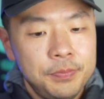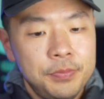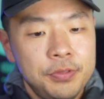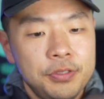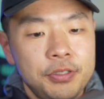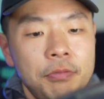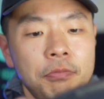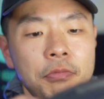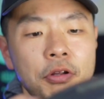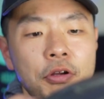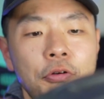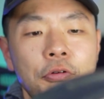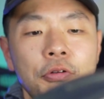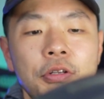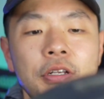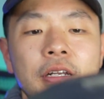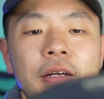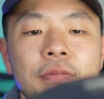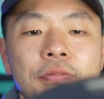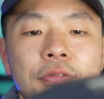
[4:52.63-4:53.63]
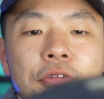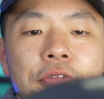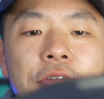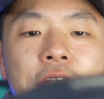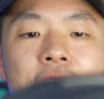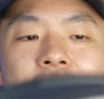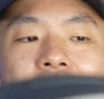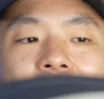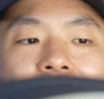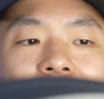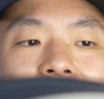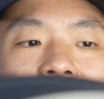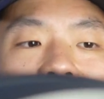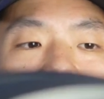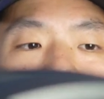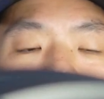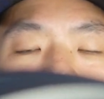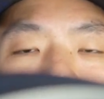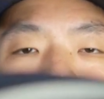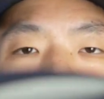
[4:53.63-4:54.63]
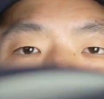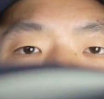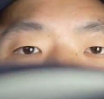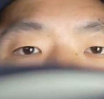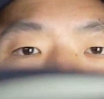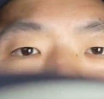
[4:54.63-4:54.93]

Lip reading: So I'm going to hold it up so you guys can take a look